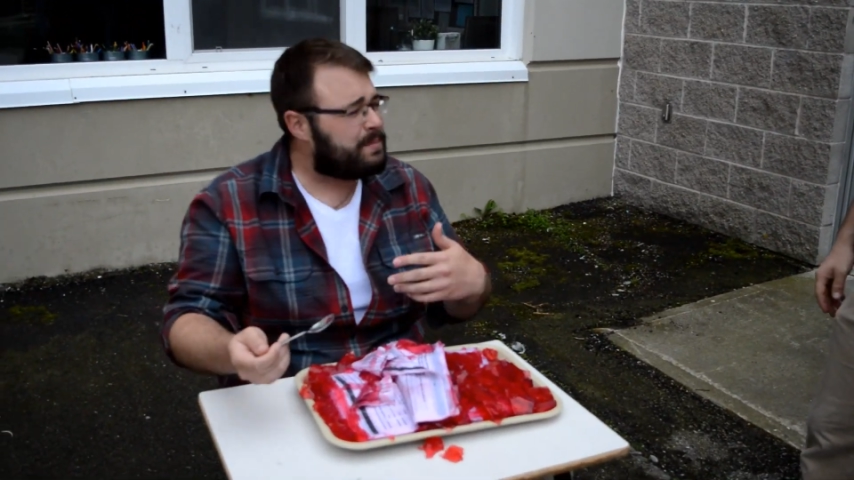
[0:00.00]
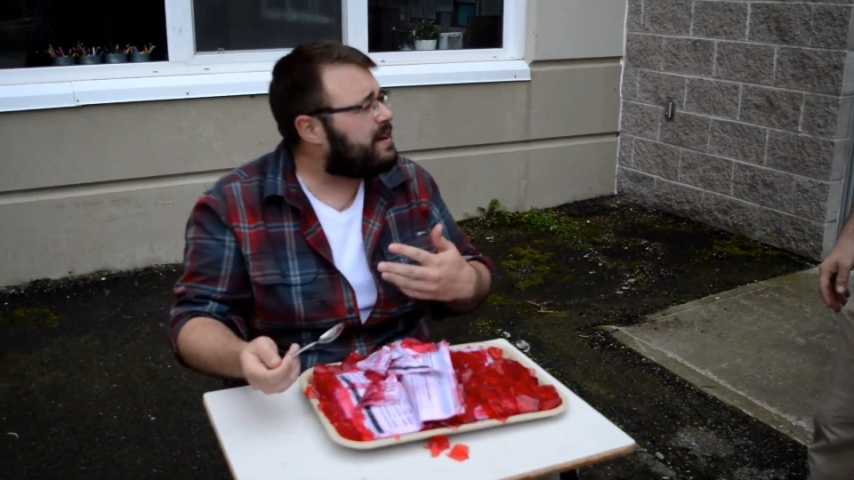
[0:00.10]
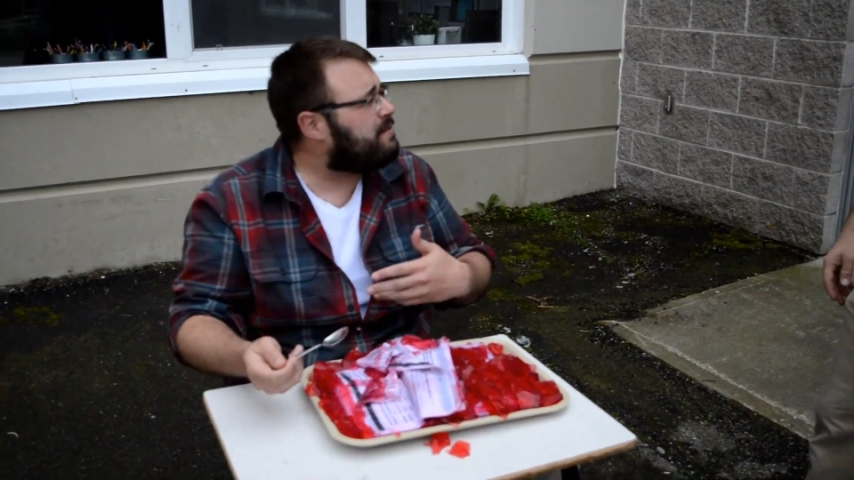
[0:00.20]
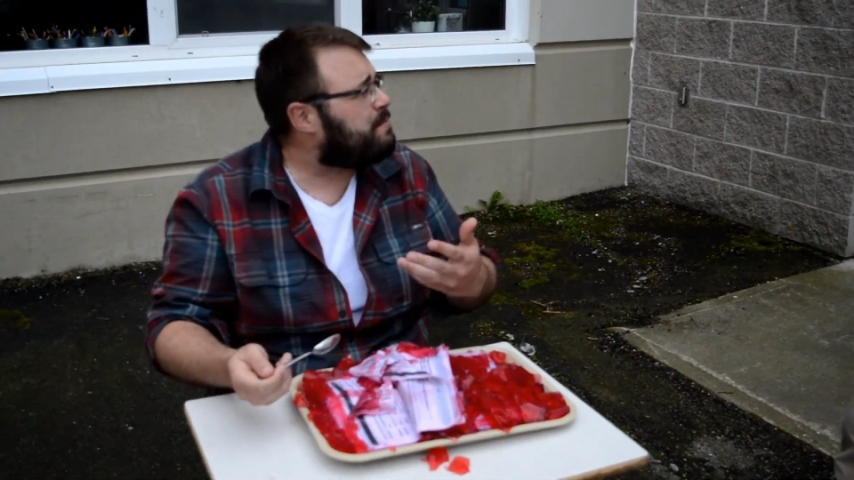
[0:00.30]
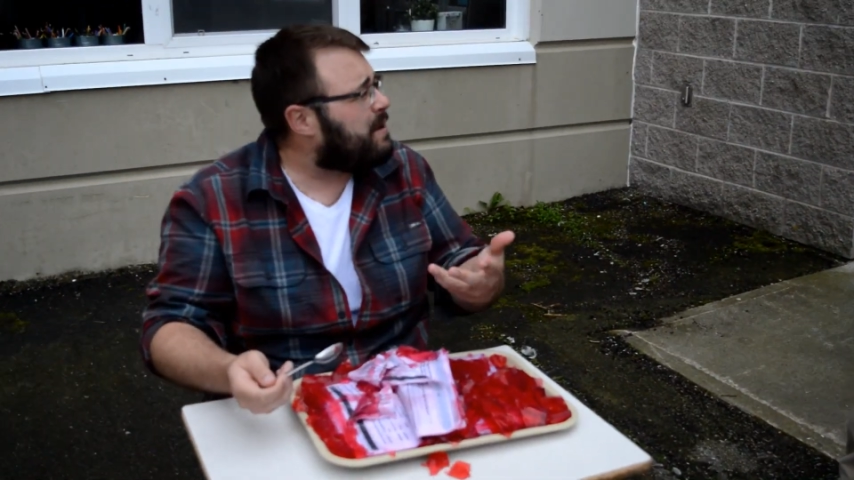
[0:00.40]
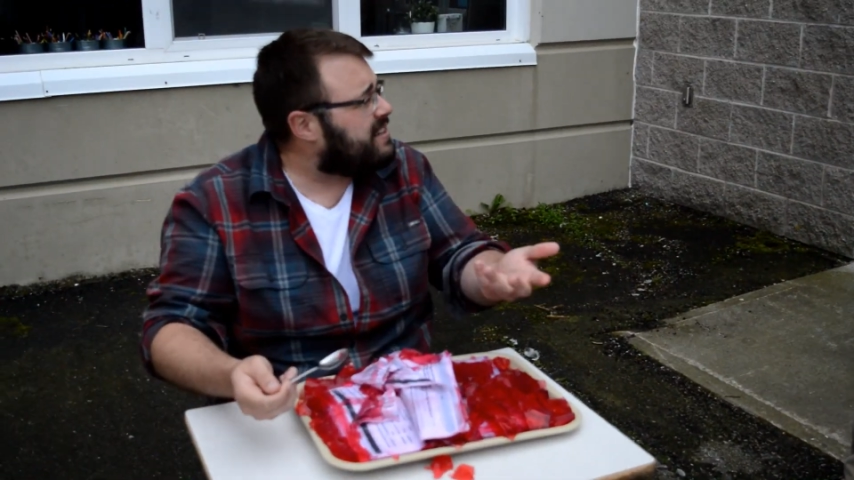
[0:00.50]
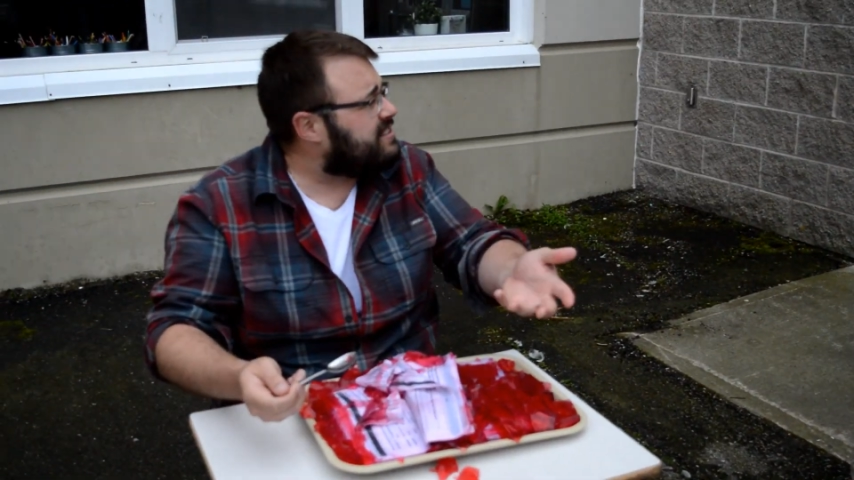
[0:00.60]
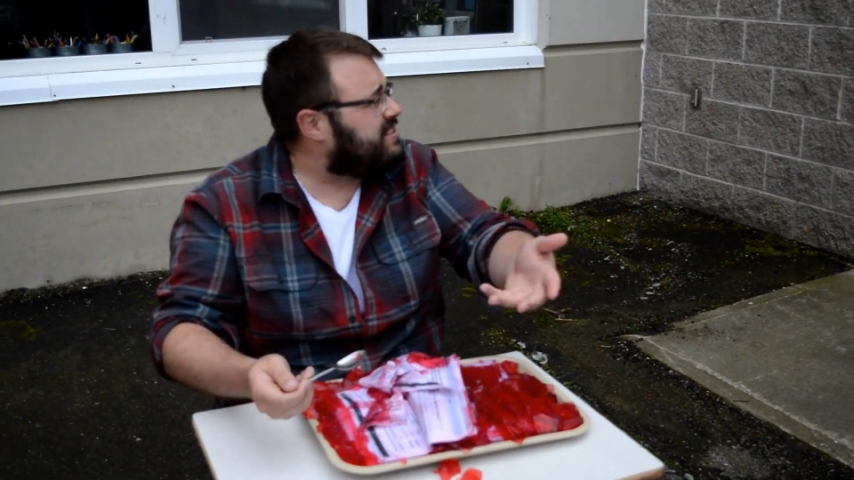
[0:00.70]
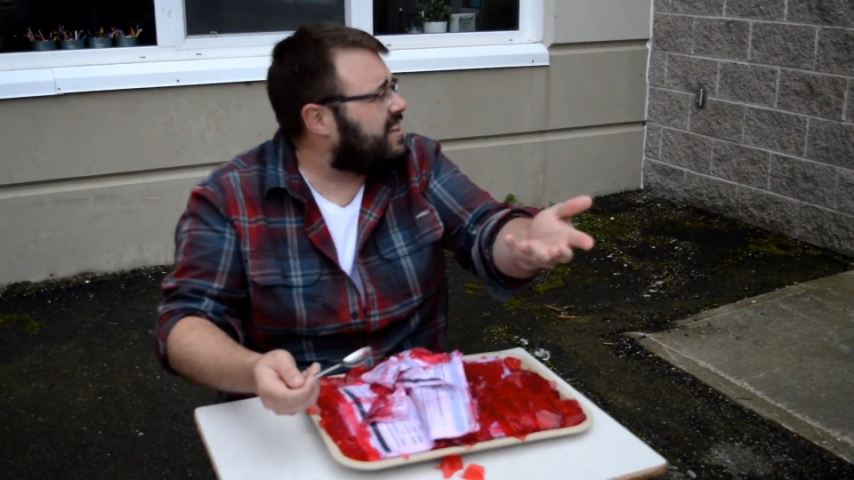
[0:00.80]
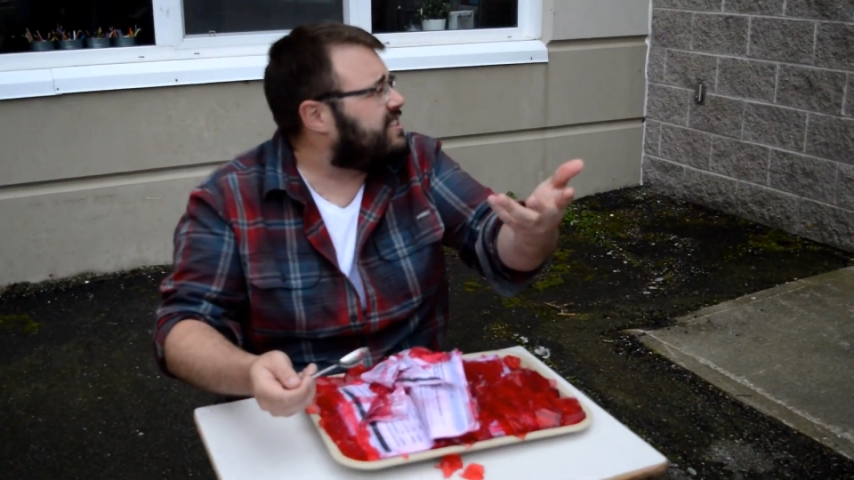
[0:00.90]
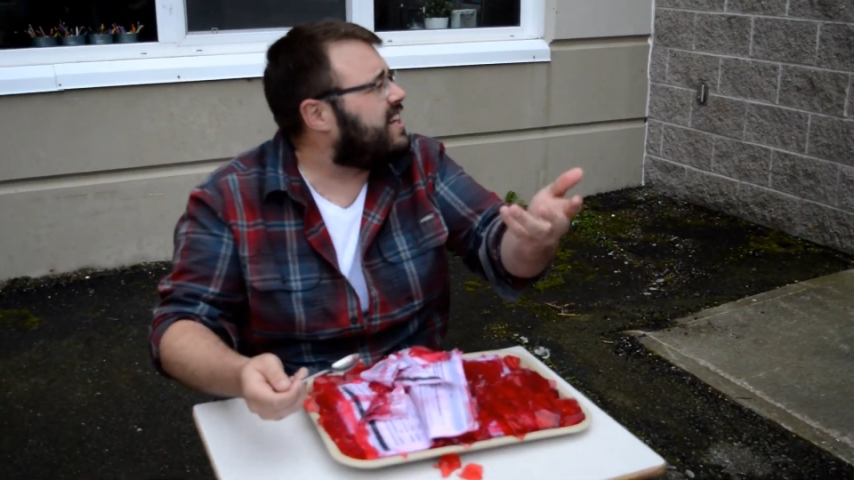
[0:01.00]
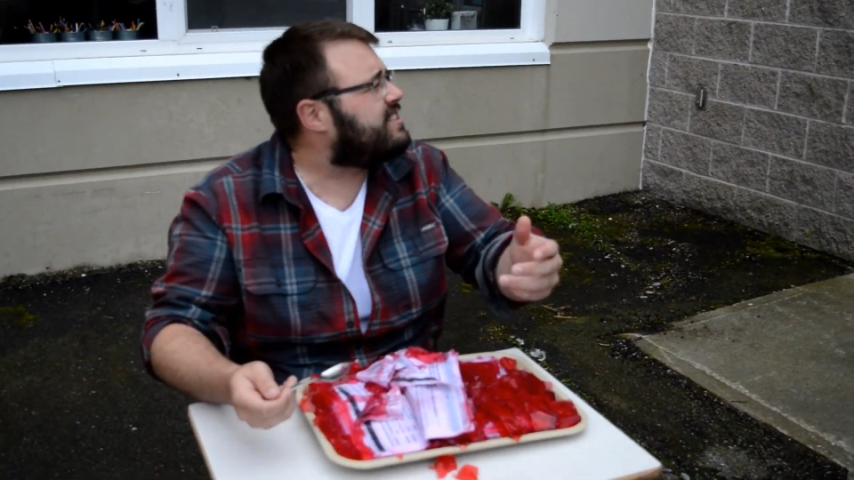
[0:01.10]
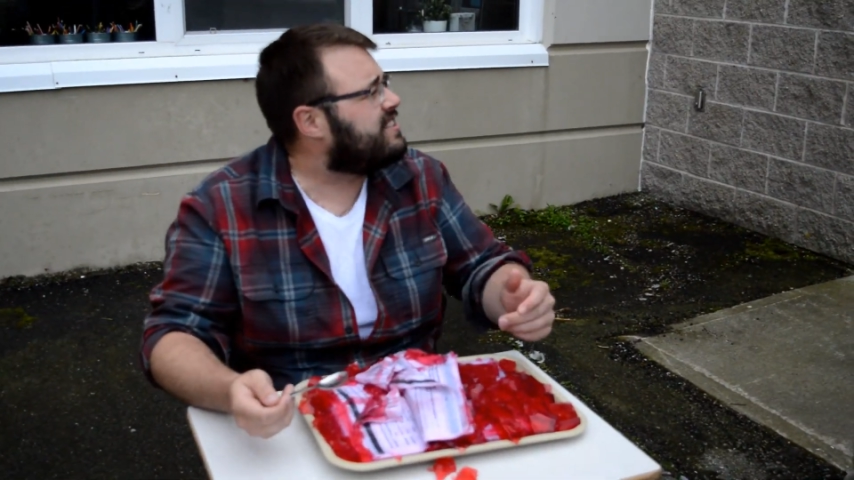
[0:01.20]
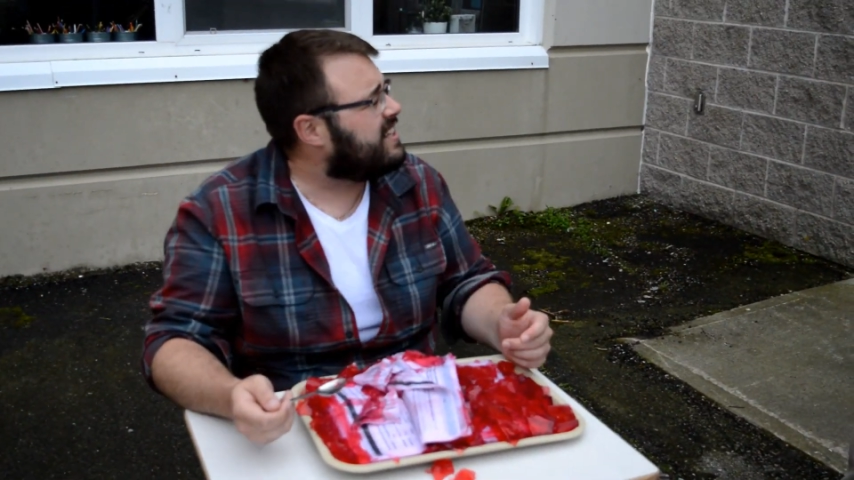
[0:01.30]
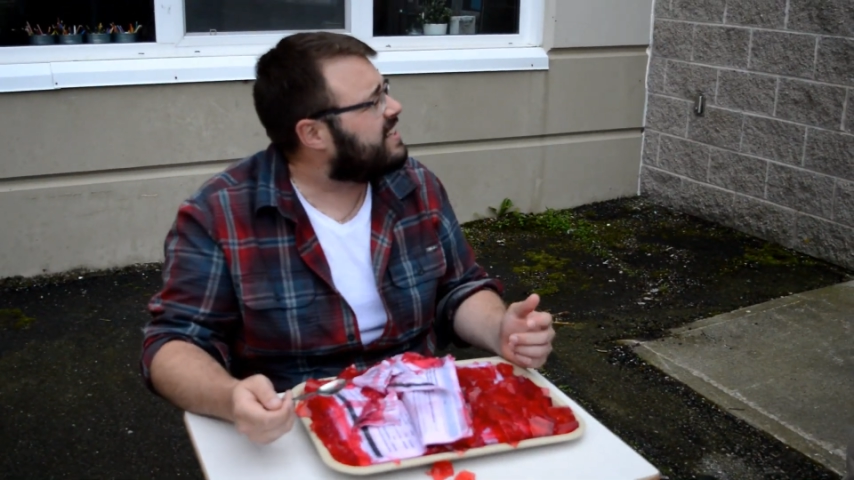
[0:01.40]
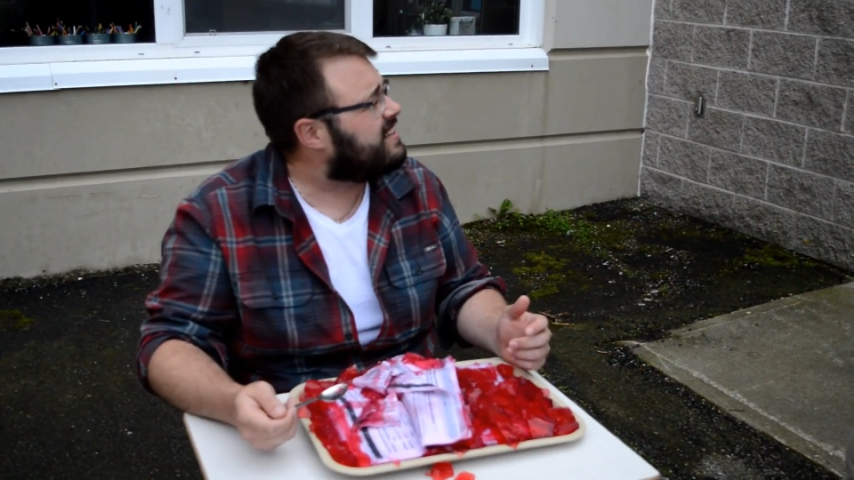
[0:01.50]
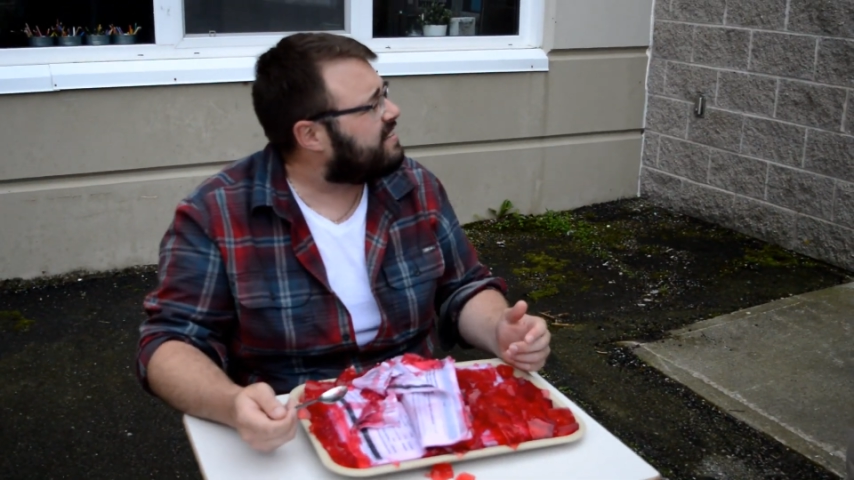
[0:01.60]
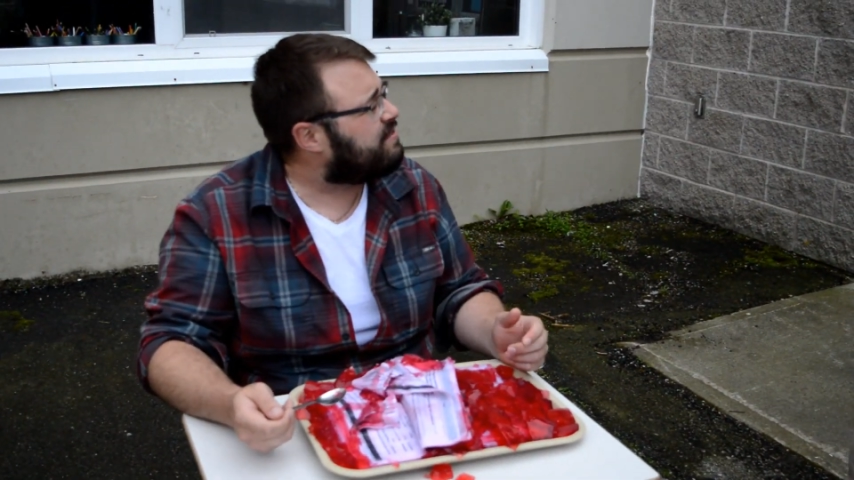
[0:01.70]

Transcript: better for my digestion to eat in the